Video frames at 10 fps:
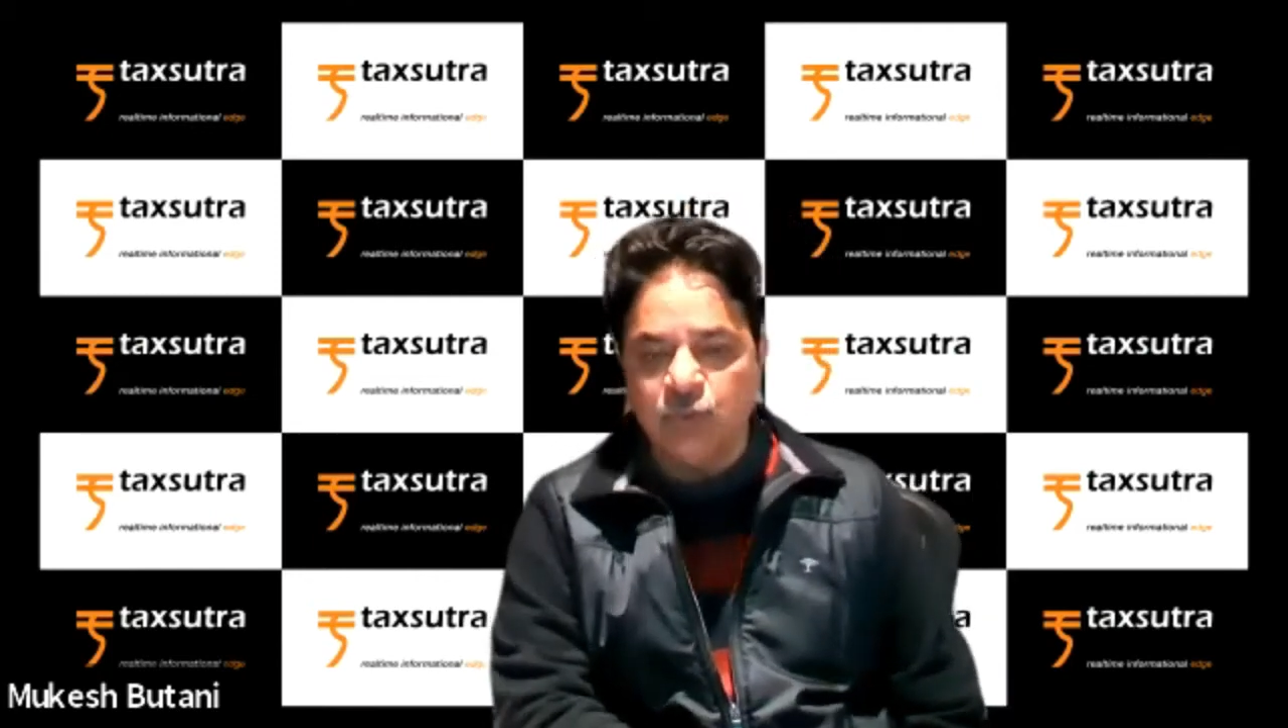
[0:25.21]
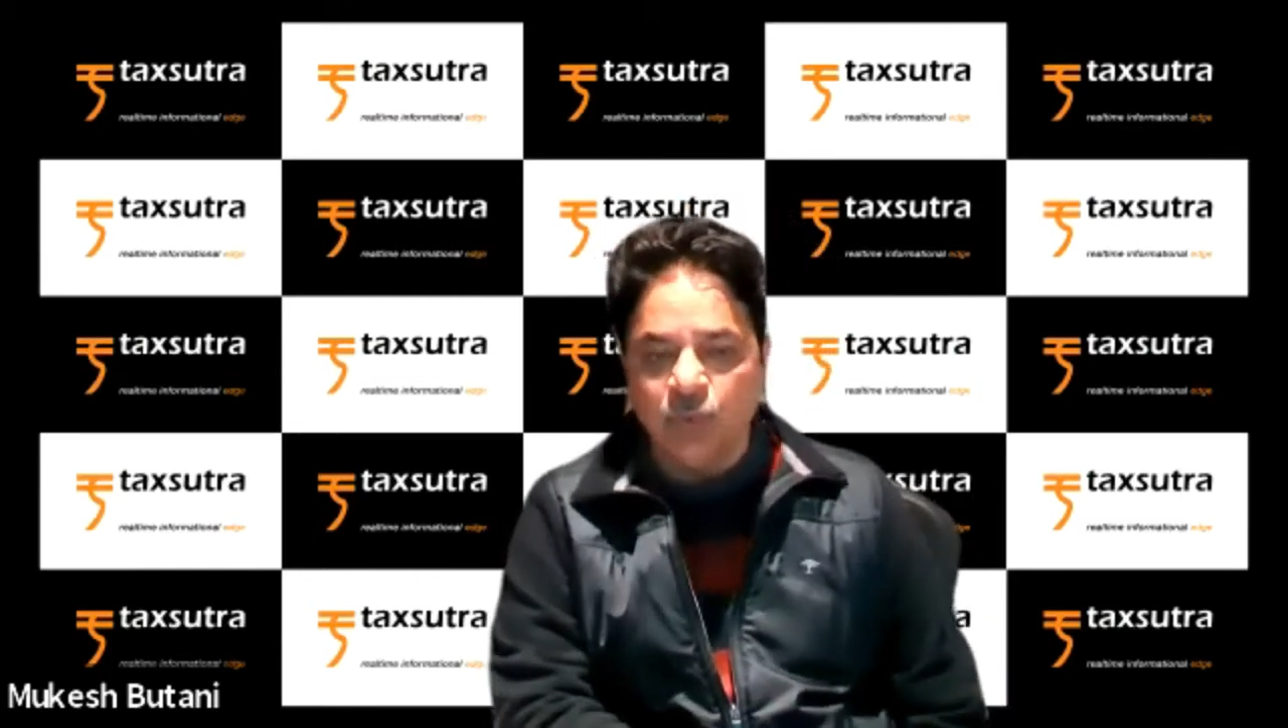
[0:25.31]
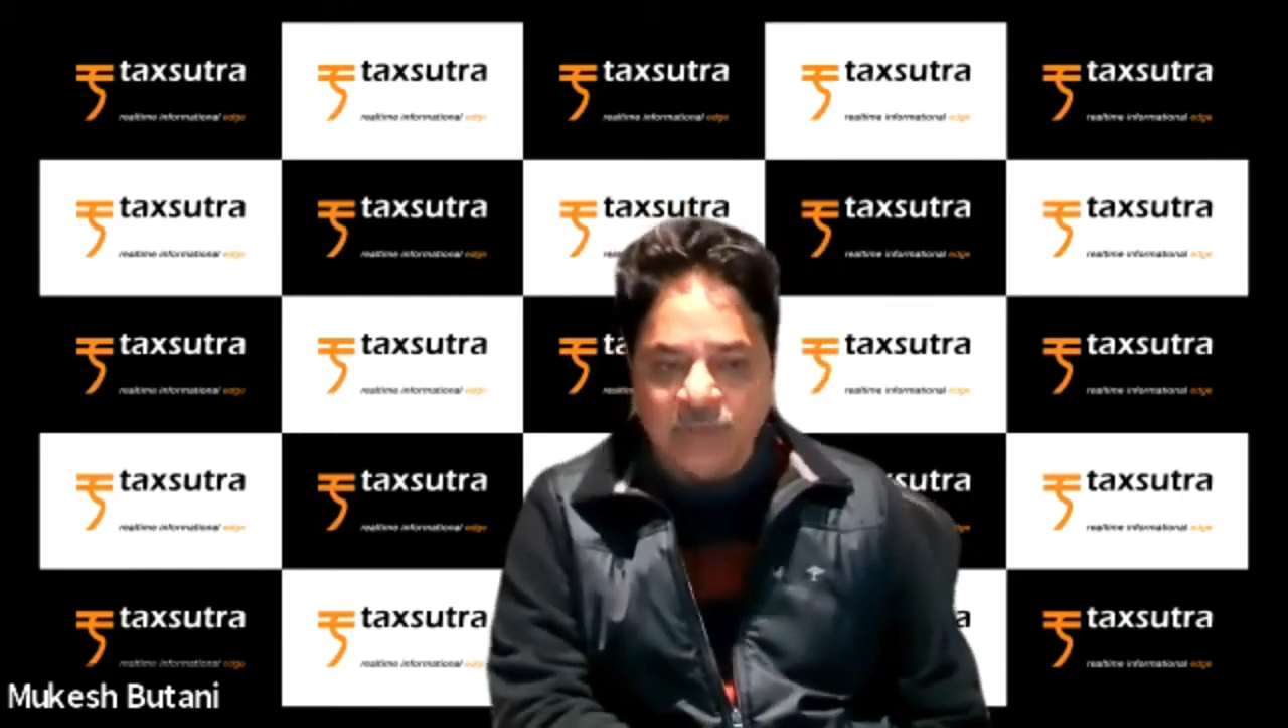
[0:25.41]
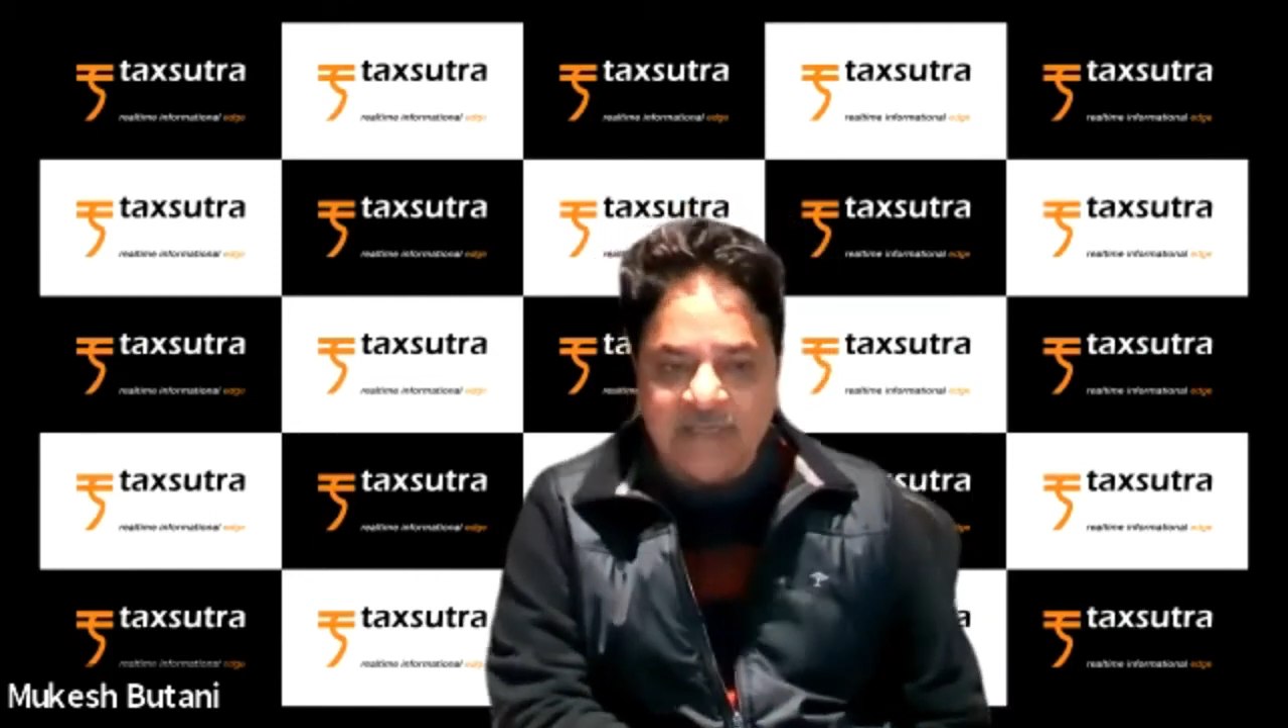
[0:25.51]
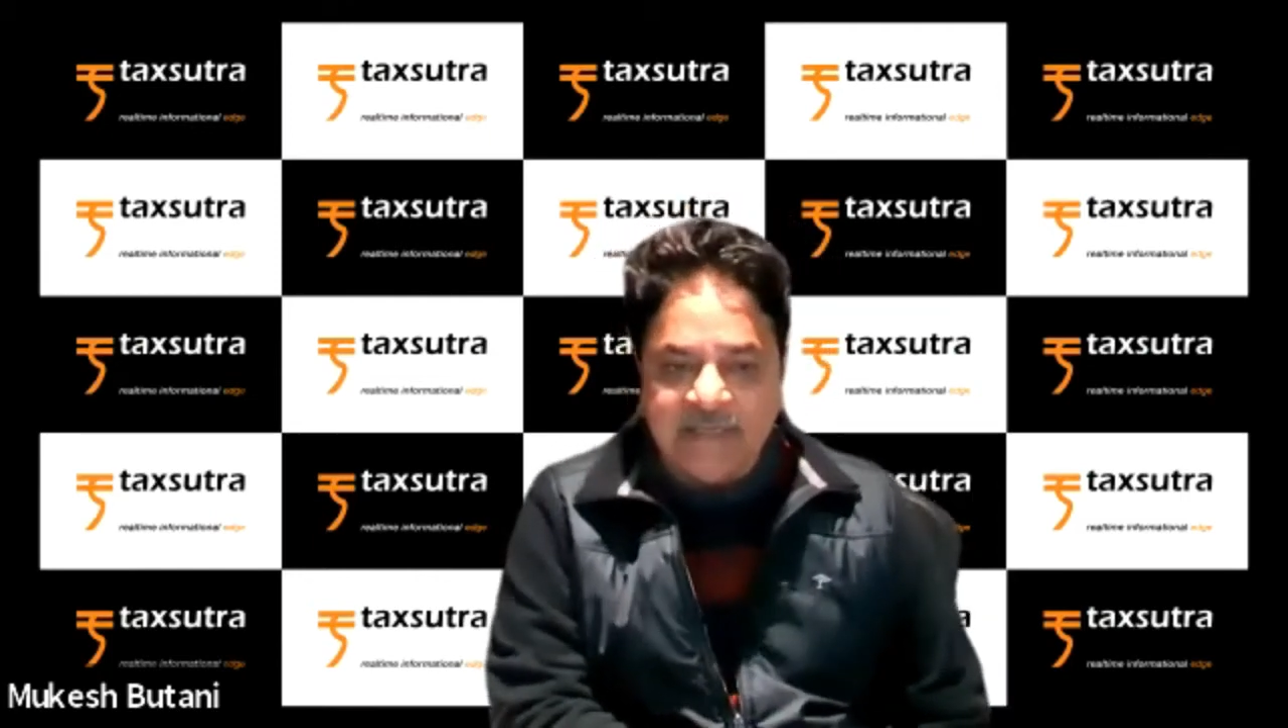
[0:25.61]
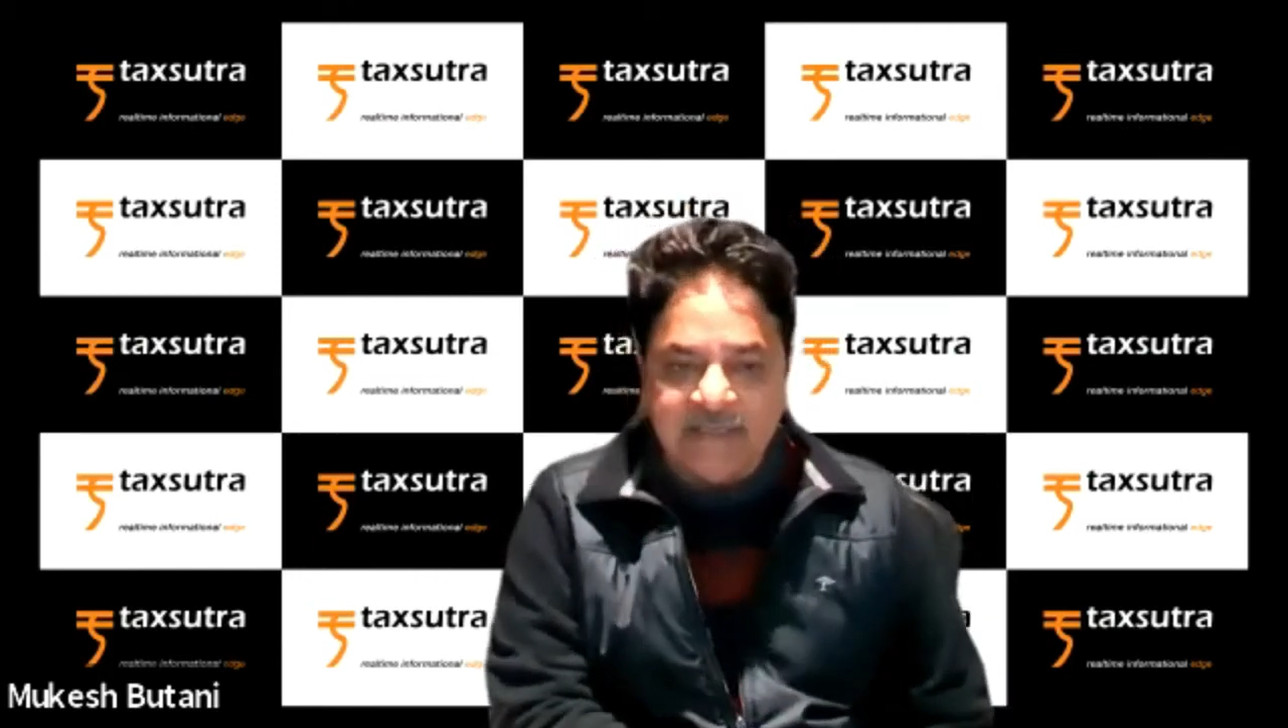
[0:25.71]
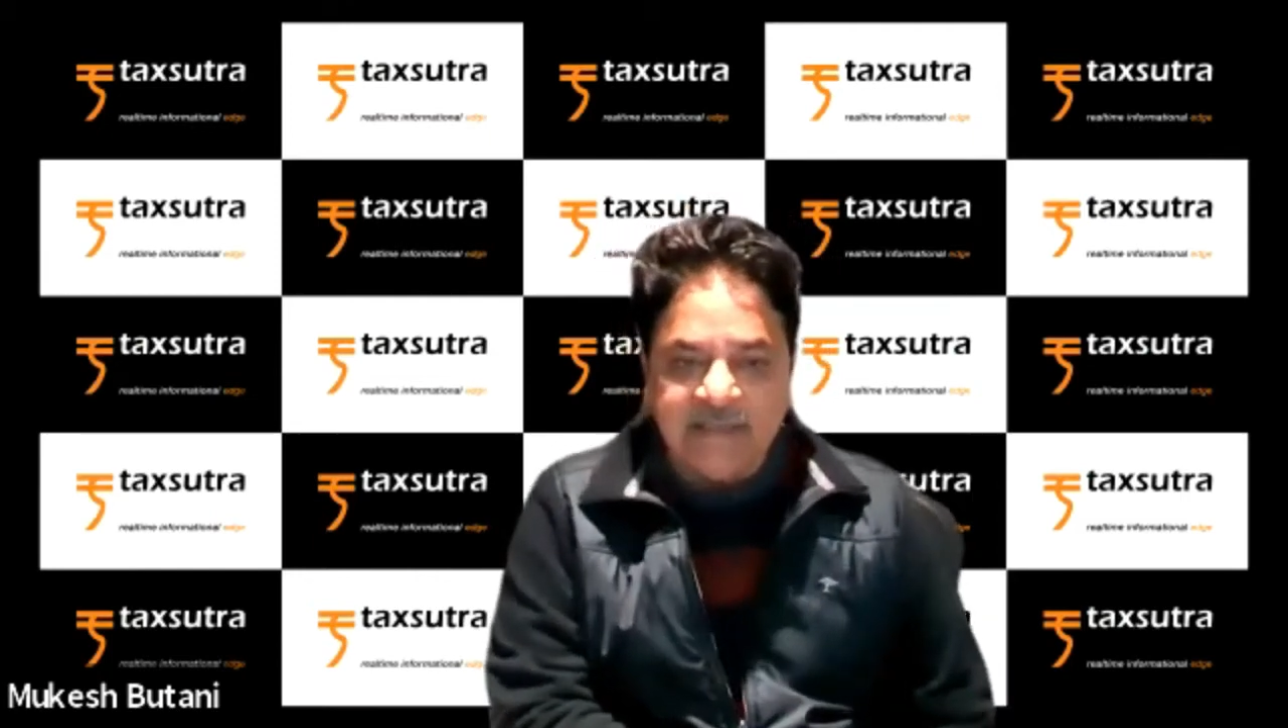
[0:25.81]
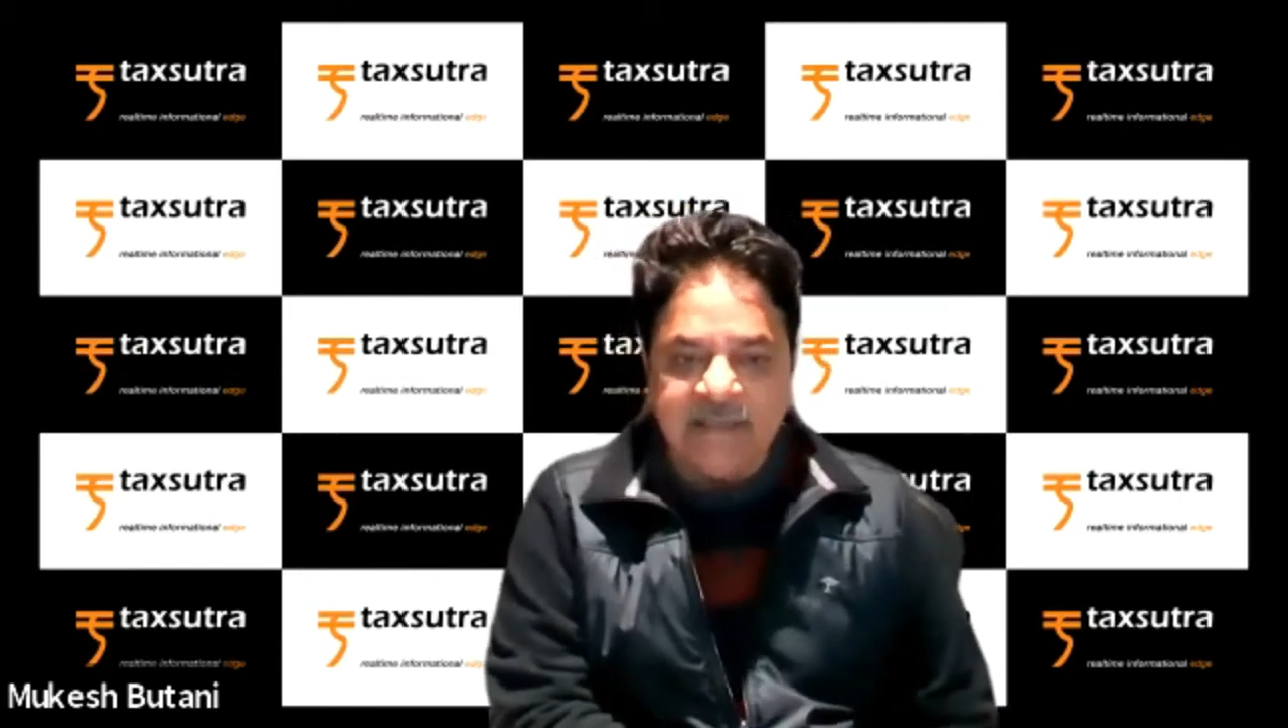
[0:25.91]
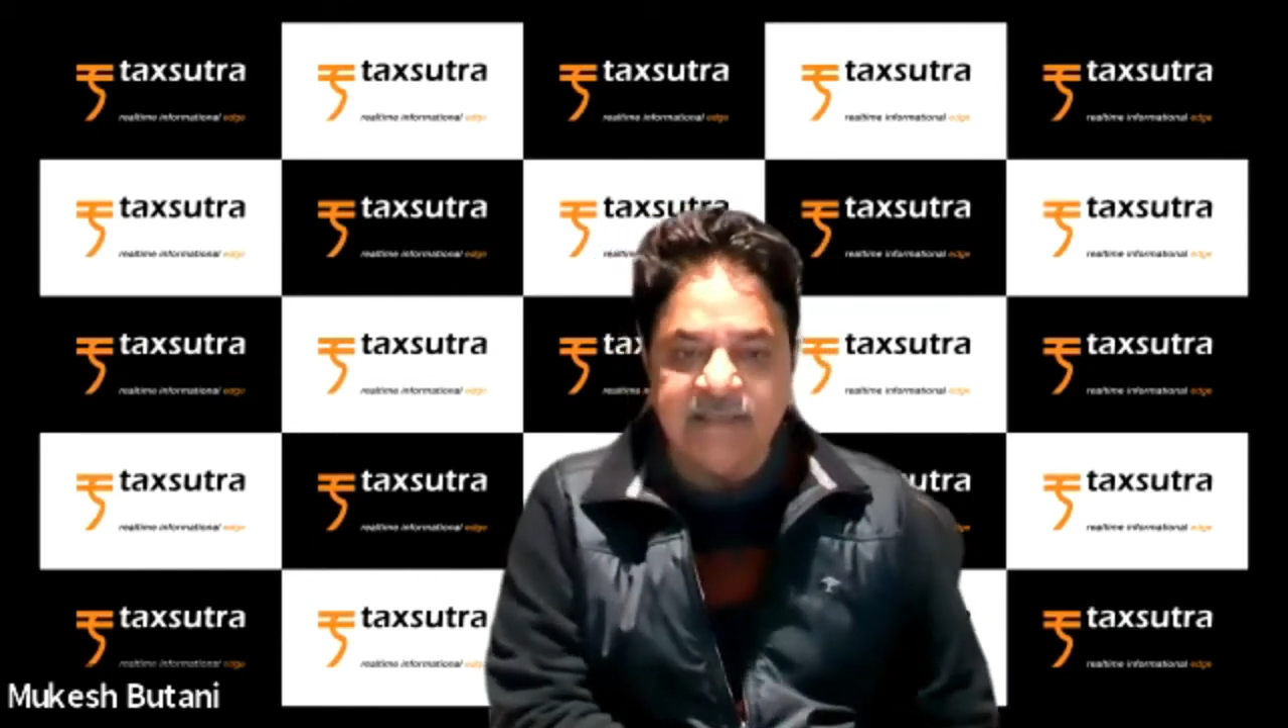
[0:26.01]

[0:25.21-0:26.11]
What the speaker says: to only